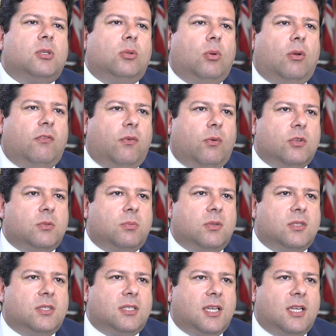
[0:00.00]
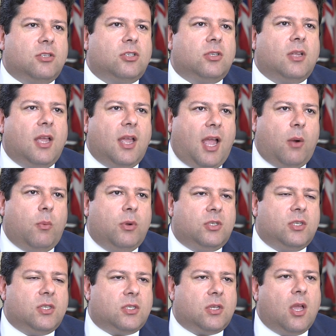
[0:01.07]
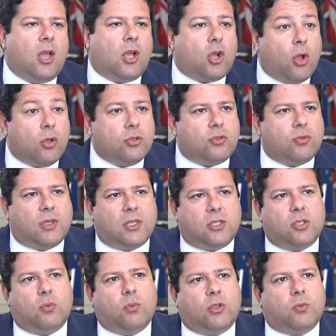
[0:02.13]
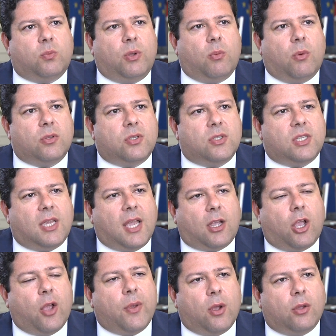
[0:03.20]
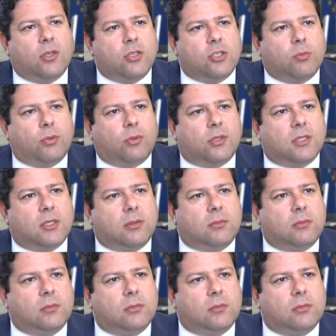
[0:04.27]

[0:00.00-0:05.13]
to law enforcement's attention and which is contrary to what we want to see going on in Gibraltar.